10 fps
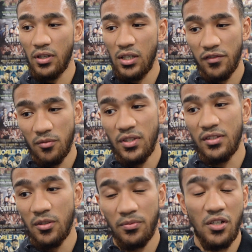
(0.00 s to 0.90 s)
look after me
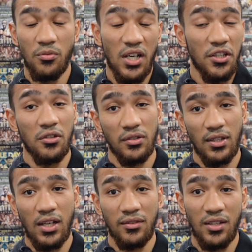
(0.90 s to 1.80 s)
to the point where I
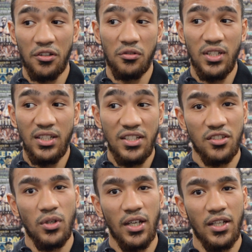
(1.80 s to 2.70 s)
don't, I, I don't really
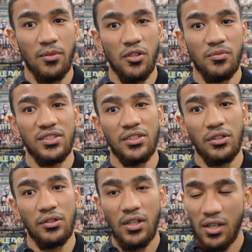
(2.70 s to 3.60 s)
need to work at the moment.
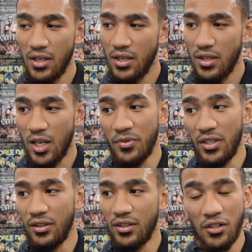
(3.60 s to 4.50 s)
So, I
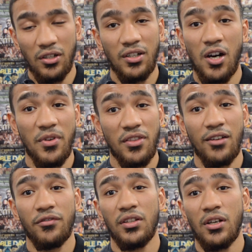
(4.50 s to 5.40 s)
mean, you know, I can't be
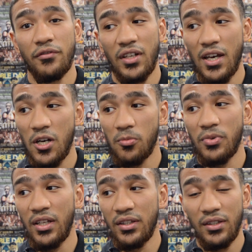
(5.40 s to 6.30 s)
thankful enough for their
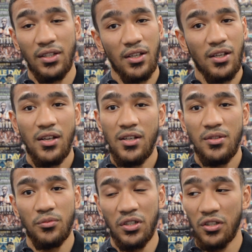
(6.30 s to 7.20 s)
help, and
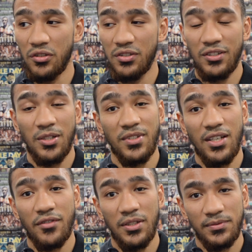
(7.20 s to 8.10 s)
we're gonna go to the top
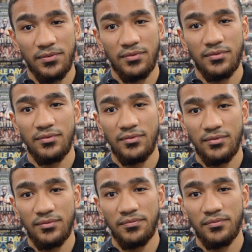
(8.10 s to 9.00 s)
together.
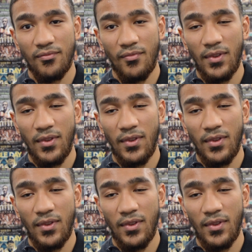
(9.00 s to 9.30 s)
Fantastic.